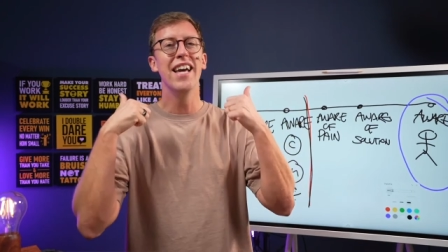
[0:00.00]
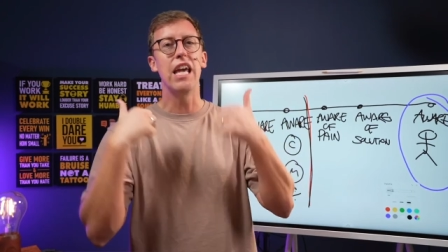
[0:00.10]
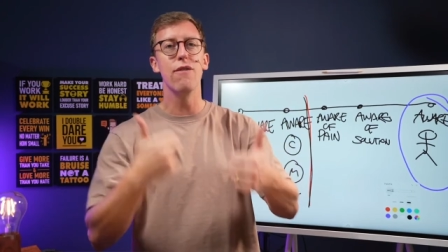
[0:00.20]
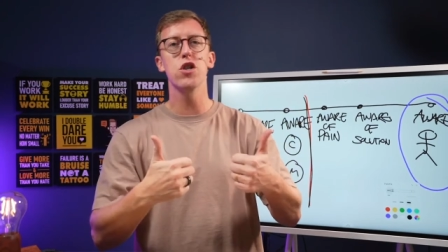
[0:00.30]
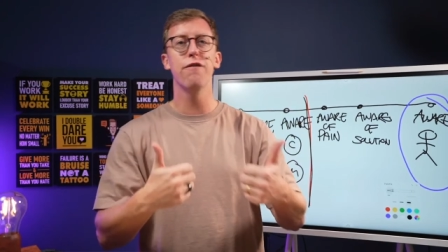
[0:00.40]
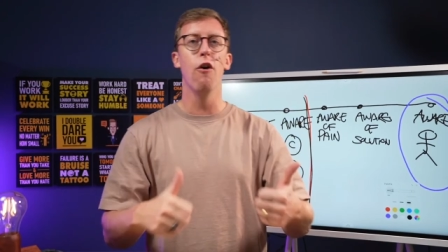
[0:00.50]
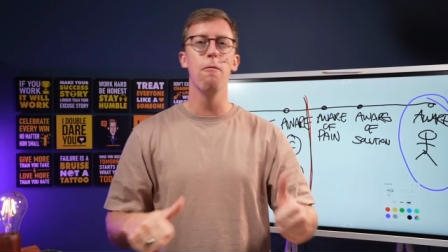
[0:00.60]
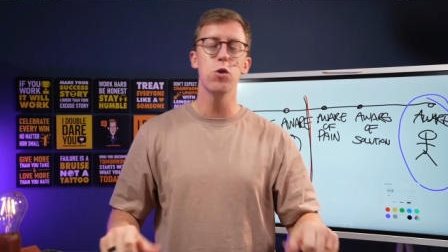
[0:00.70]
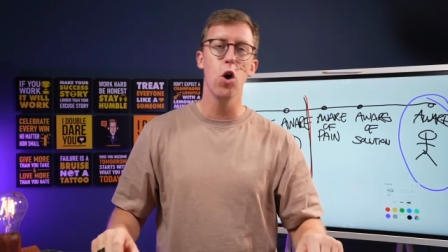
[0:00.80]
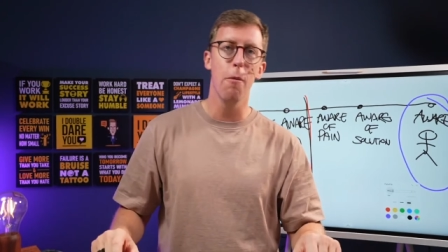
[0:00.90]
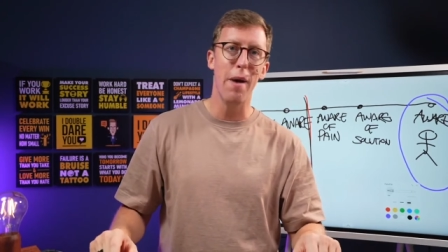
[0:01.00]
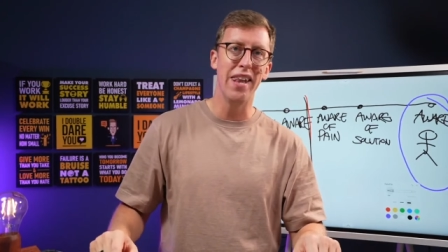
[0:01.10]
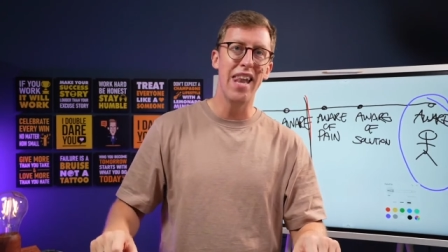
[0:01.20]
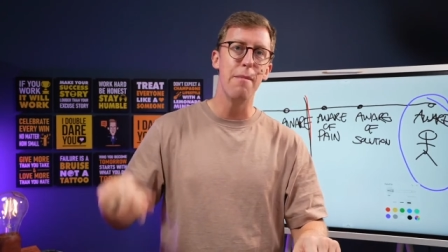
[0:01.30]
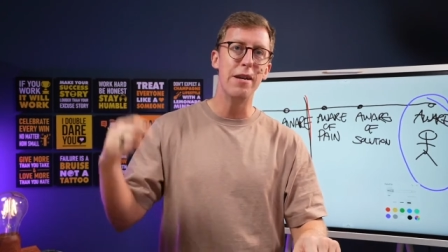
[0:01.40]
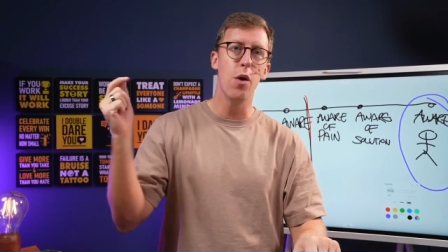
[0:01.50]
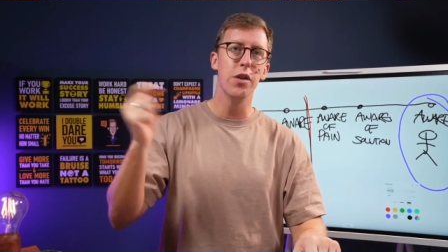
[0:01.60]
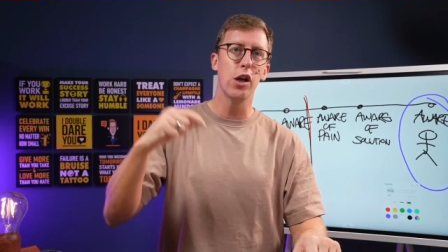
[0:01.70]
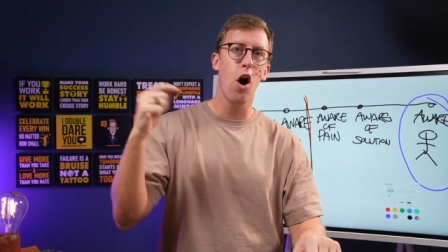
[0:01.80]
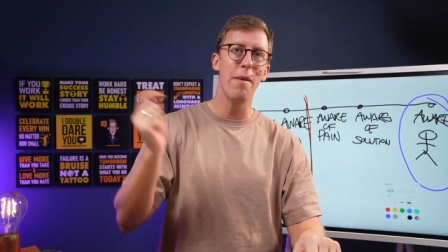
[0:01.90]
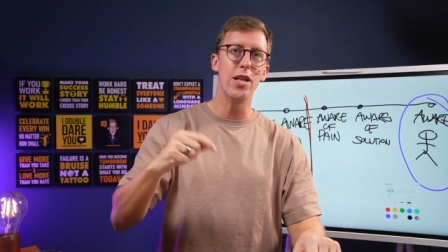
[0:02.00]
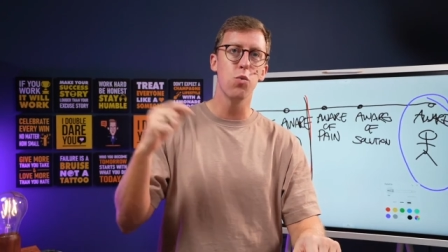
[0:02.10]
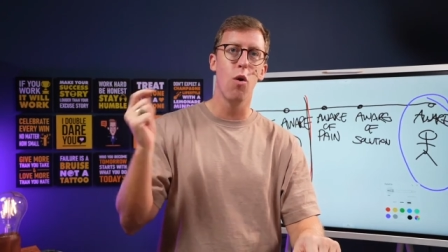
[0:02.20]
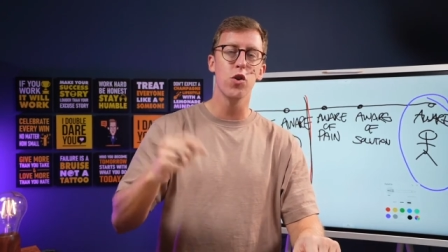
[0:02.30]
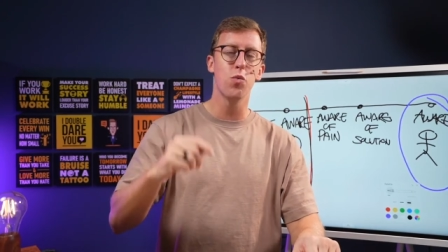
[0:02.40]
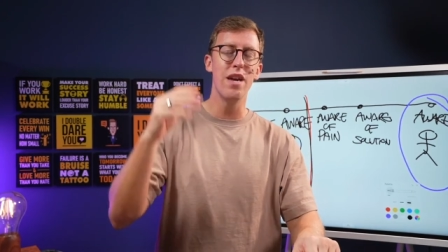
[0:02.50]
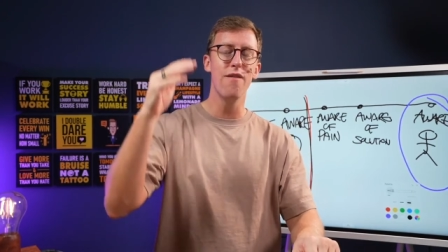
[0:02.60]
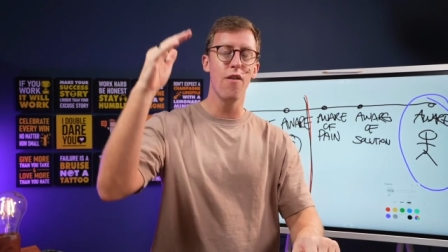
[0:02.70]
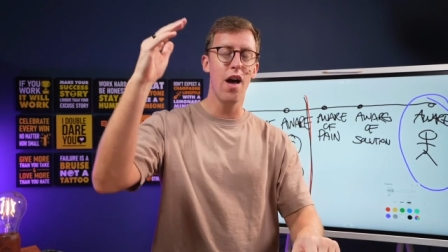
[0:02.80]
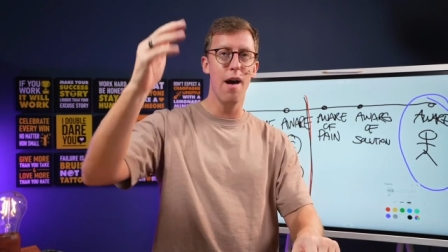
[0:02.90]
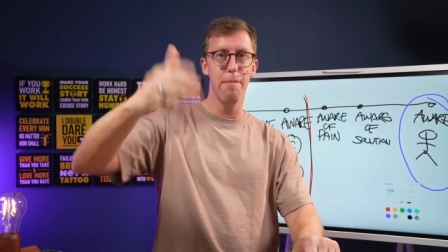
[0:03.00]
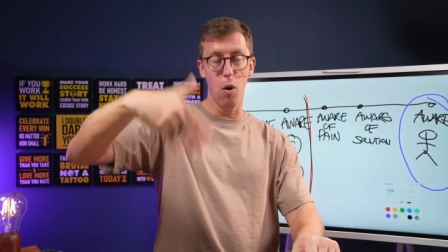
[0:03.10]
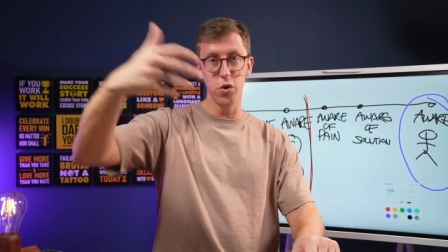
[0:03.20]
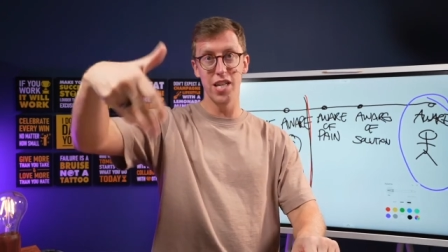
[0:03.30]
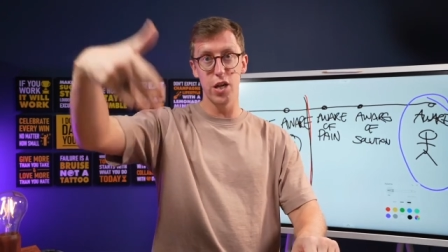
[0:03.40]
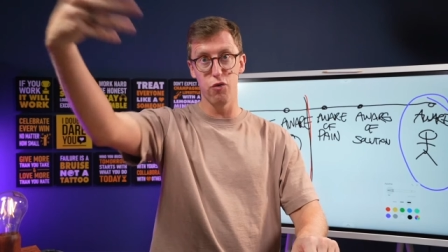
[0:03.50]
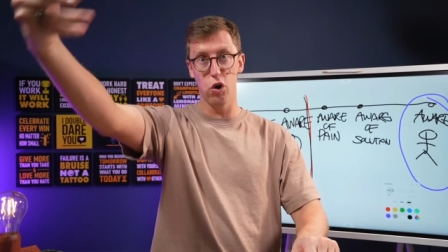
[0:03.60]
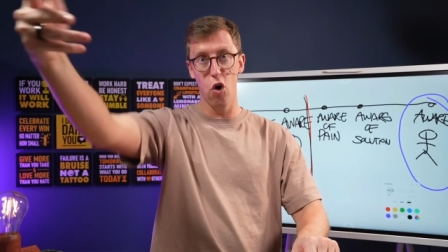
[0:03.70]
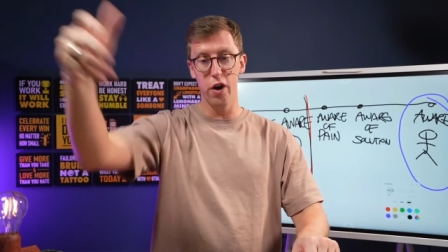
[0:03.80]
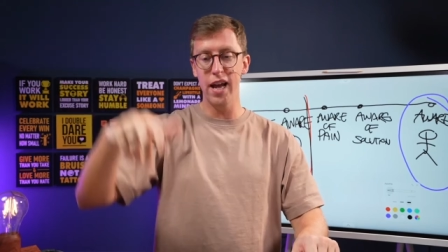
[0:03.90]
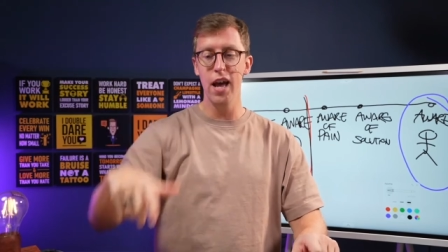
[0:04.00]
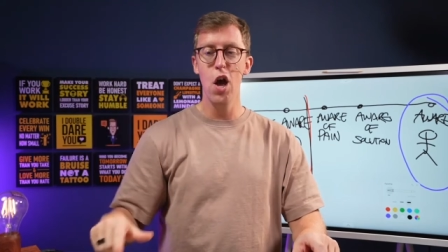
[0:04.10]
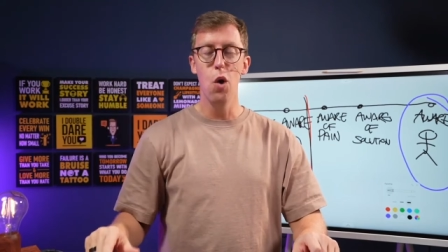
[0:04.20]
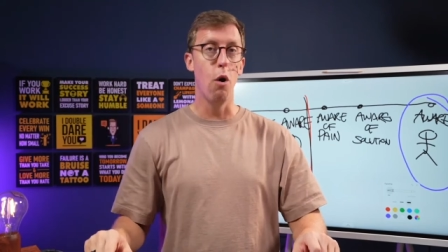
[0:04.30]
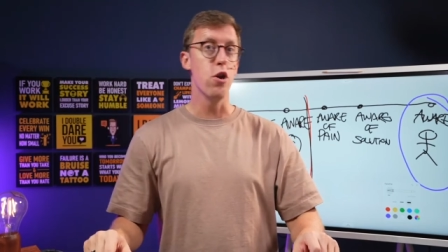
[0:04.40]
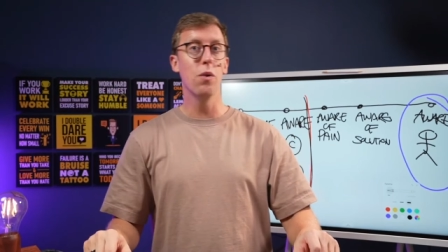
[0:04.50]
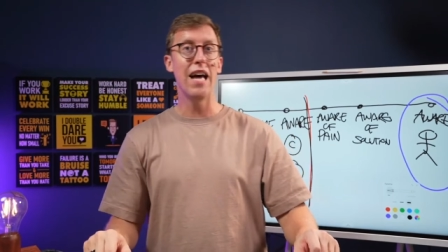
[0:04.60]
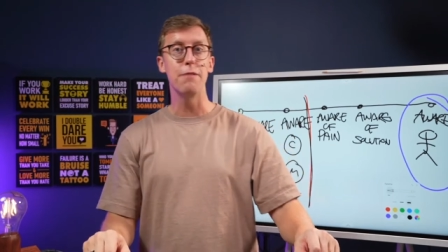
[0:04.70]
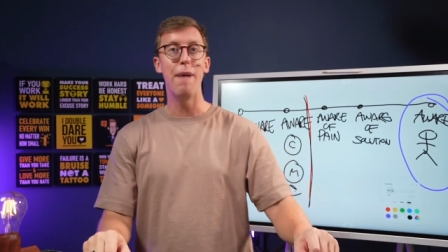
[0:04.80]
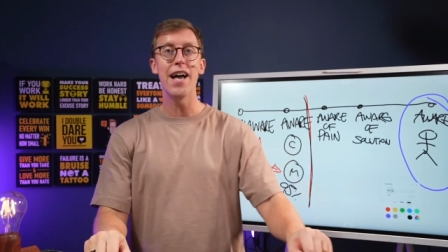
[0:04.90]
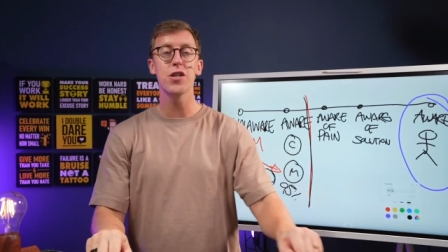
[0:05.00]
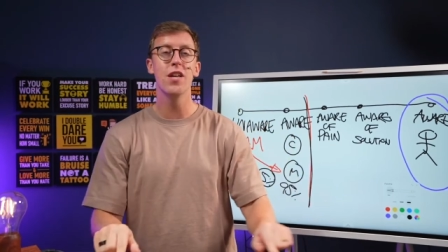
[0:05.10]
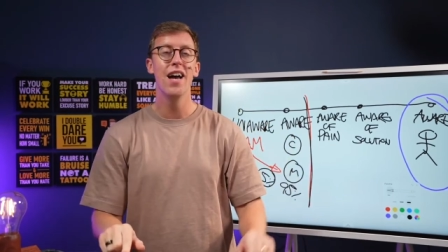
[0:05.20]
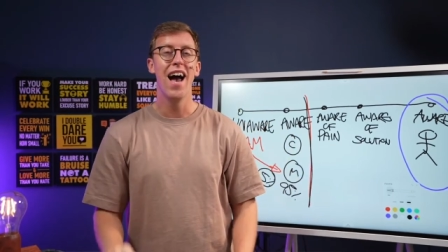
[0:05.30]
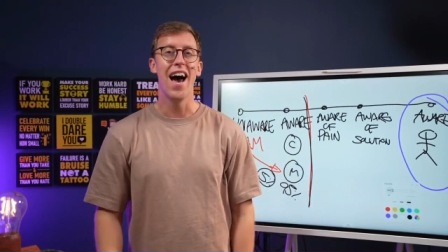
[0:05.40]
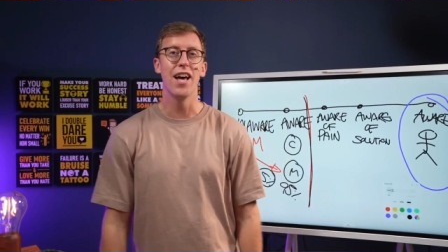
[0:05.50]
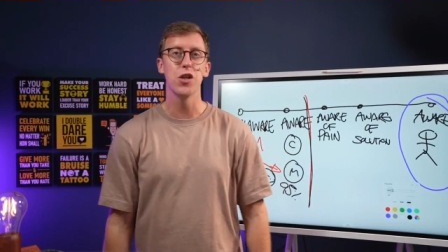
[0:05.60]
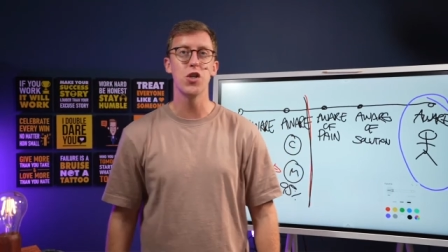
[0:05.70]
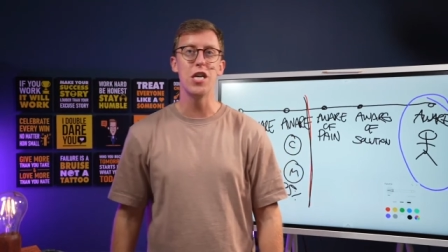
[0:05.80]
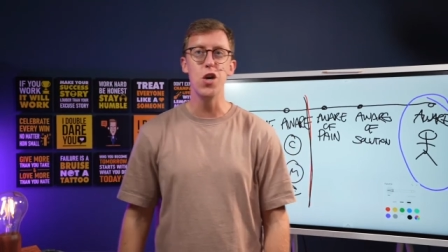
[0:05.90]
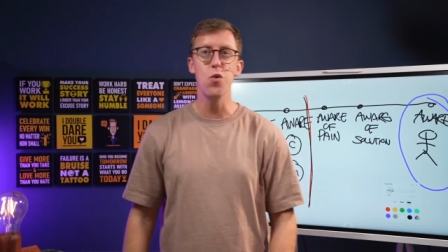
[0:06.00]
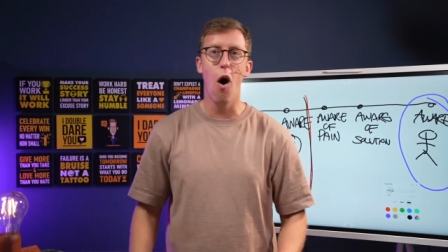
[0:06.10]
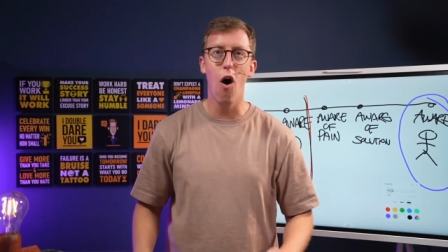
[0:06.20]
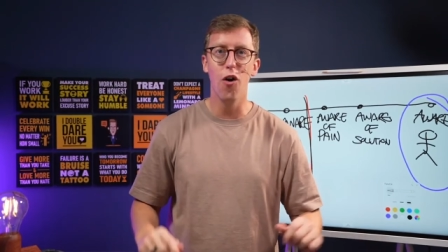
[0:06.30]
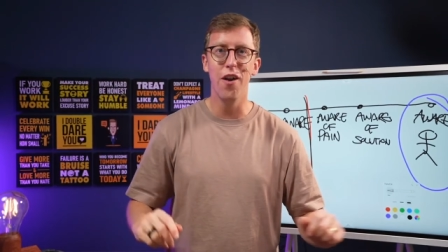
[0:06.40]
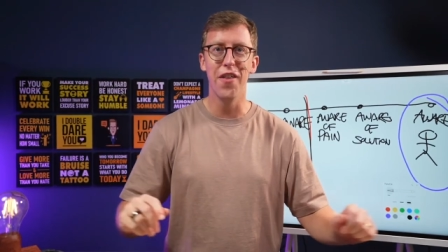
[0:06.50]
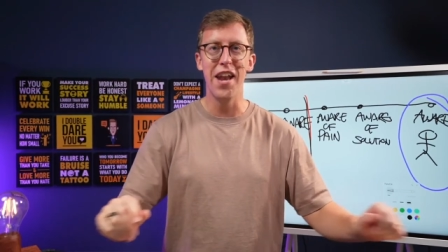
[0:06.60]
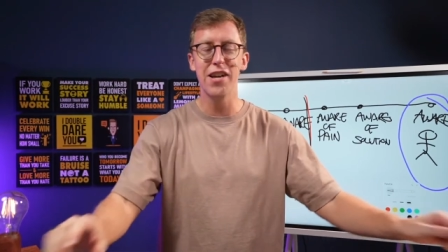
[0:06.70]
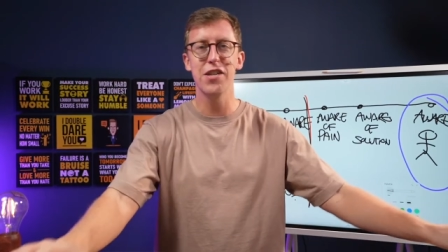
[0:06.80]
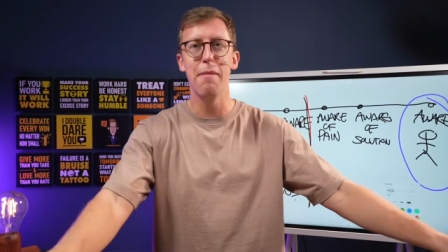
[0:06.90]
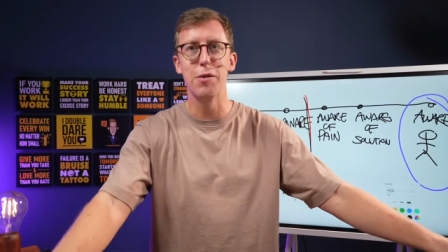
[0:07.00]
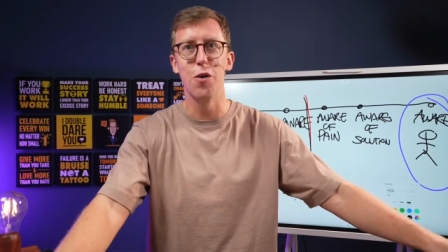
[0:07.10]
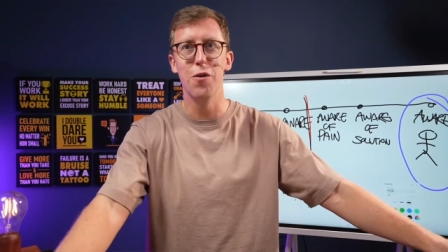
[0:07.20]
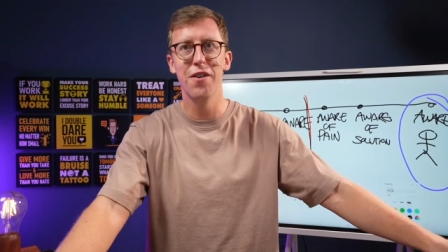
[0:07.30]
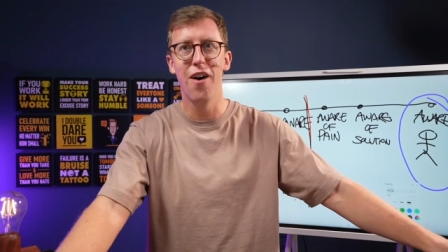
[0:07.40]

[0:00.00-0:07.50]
give us a thumbs up, and let me know in the comments once we've uh, posted this recording what you liked best, and I'll see you on the next episode.